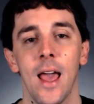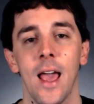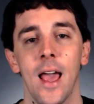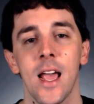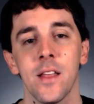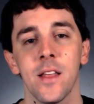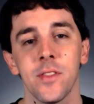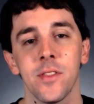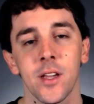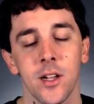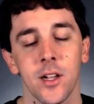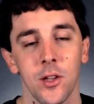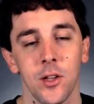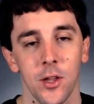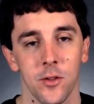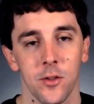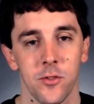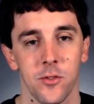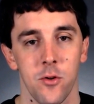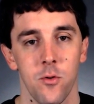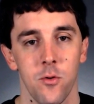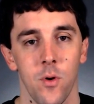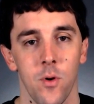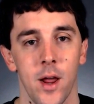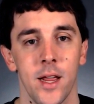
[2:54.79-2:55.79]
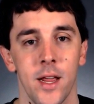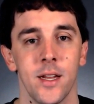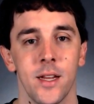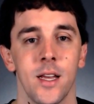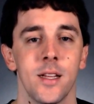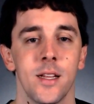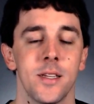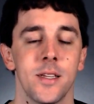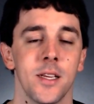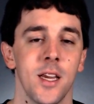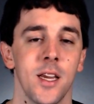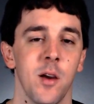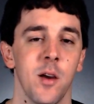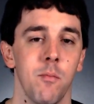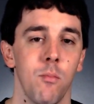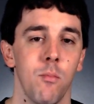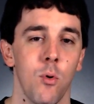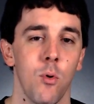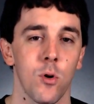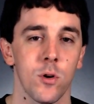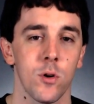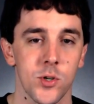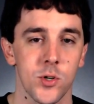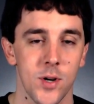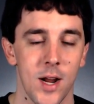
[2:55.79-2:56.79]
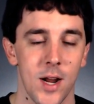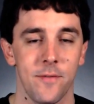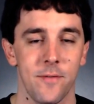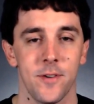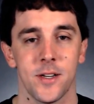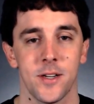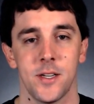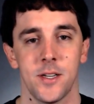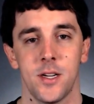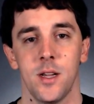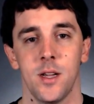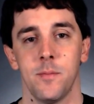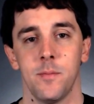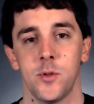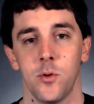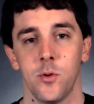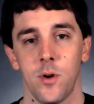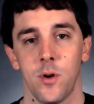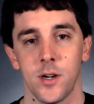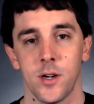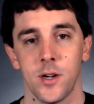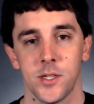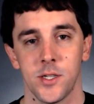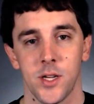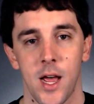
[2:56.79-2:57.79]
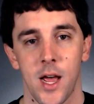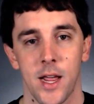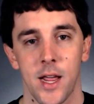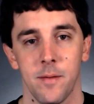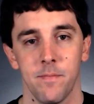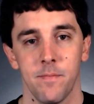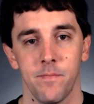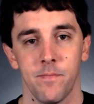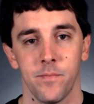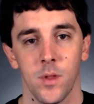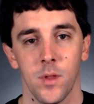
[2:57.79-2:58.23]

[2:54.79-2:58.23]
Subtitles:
and the click-through rate to get more traffic to come to our site?